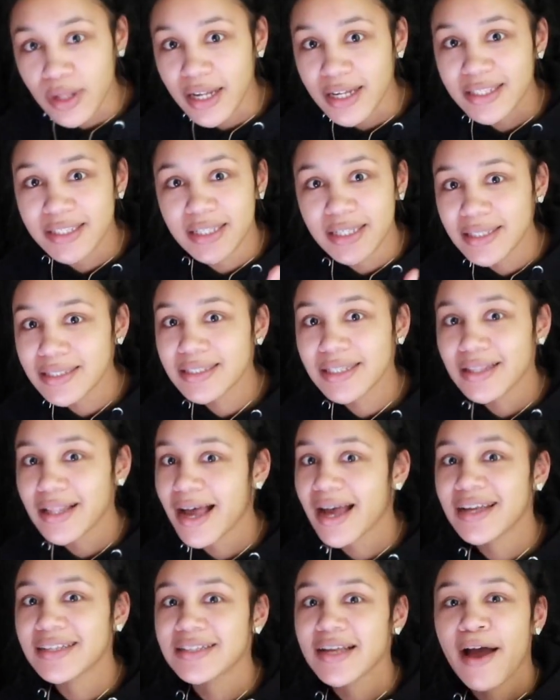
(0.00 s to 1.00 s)
Like, this
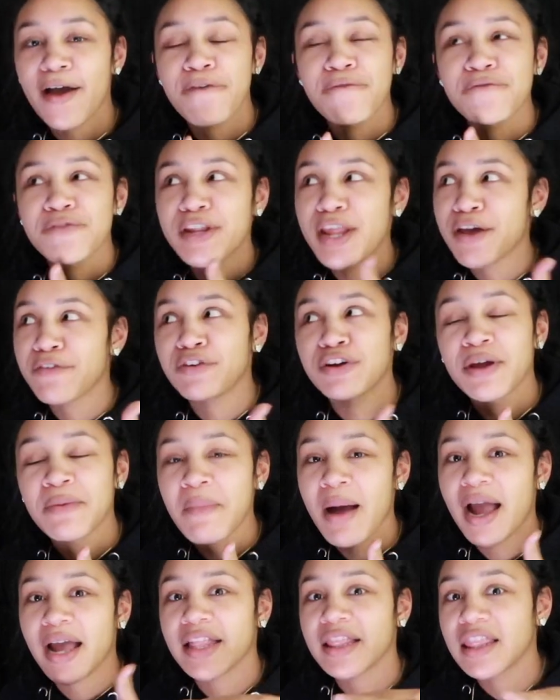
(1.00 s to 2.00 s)
class, I've never in
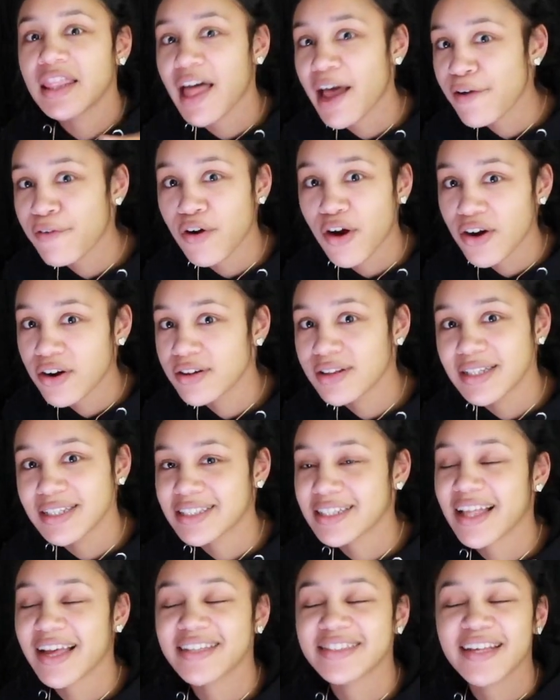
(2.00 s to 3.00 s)
my life heard of this
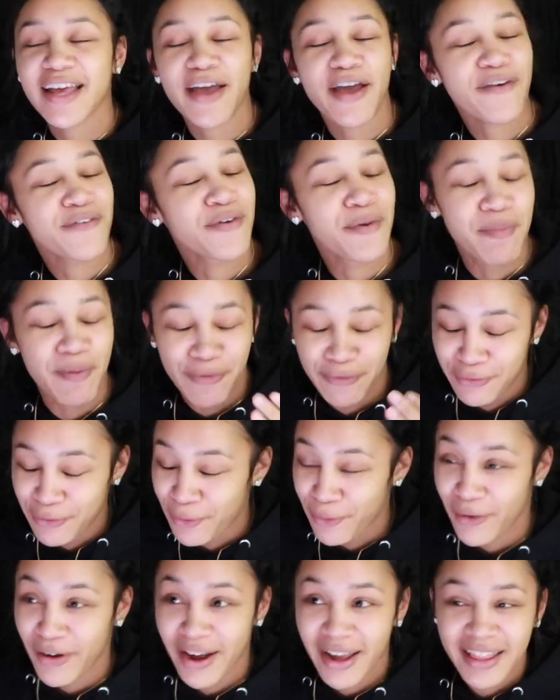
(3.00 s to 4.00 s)
class ever
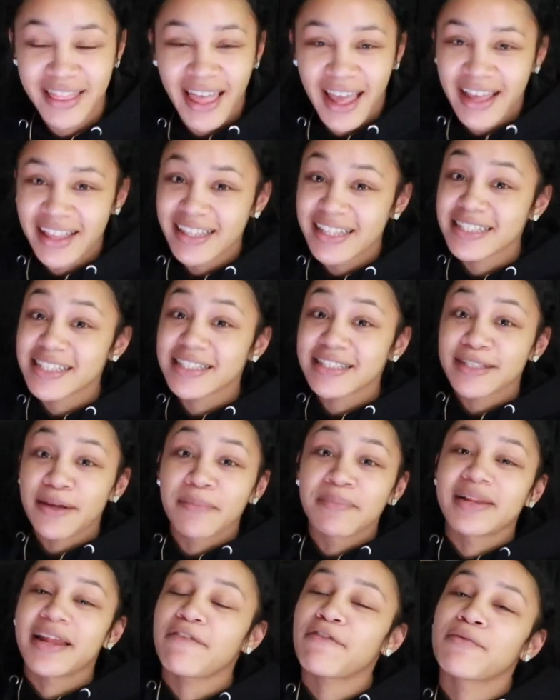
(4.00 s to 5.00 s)
before. Like, this is
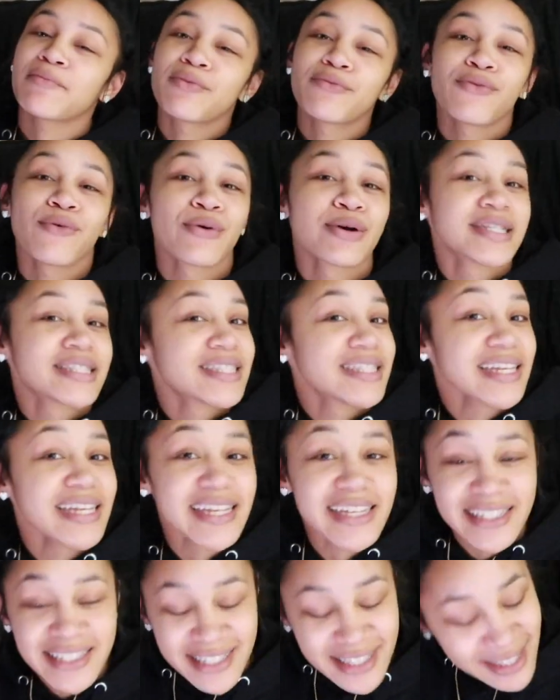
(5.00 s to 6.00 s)
some never before
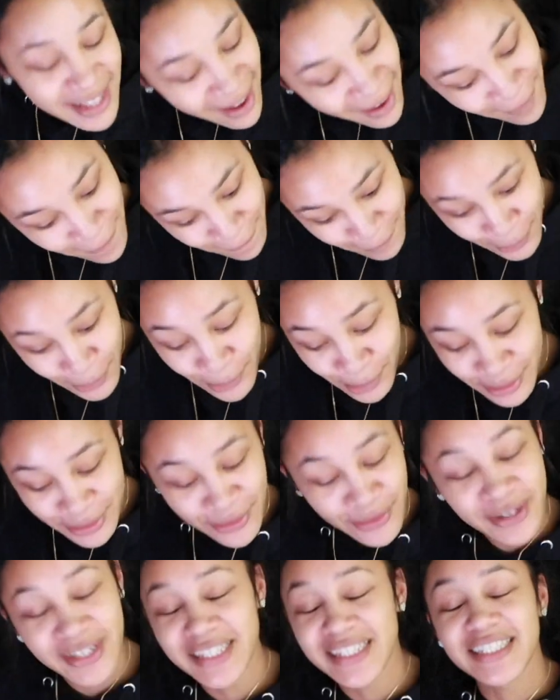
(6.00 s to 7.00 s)
seen stuff going
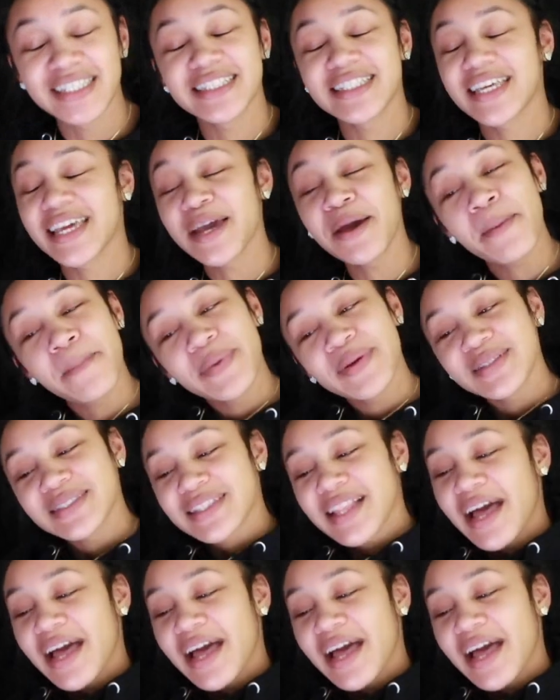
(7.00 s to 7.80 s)
on in this campus.